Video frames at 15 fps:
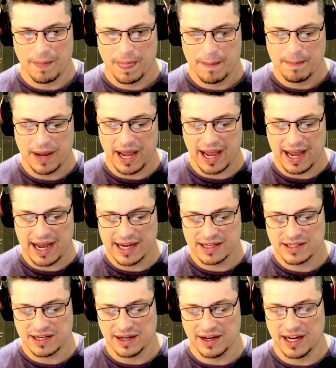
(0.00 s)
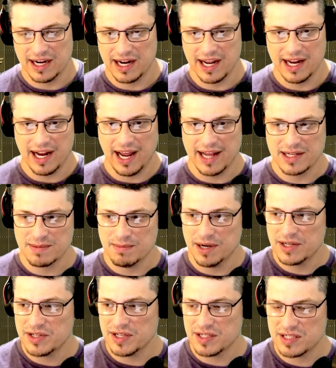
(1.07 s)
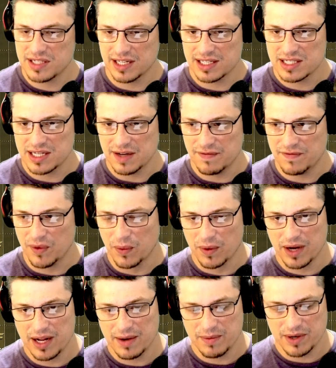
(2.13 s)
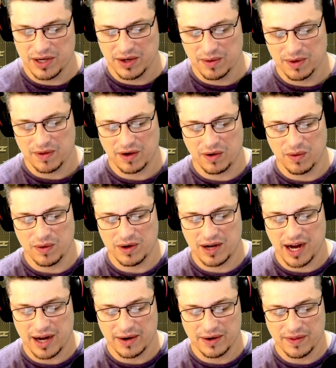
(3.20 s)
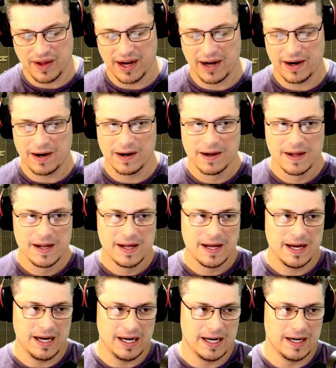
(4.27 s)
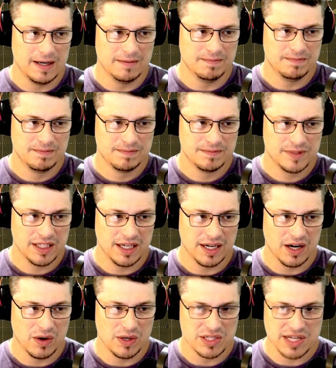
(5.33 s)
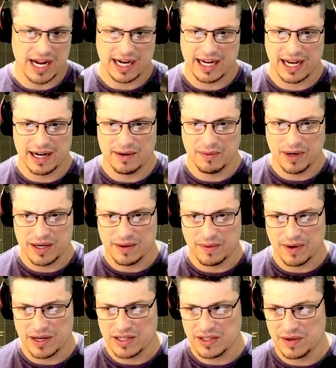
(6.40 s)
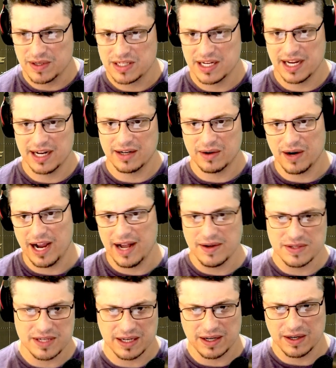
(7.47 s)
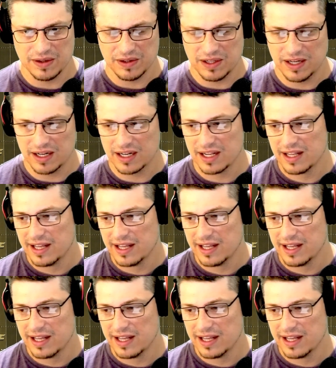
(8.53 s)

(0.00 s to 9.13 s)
Pass, and then as much as 60-40 when you were the coordinator there. Is that kind of what you want to do at Tech, or how is it going to look?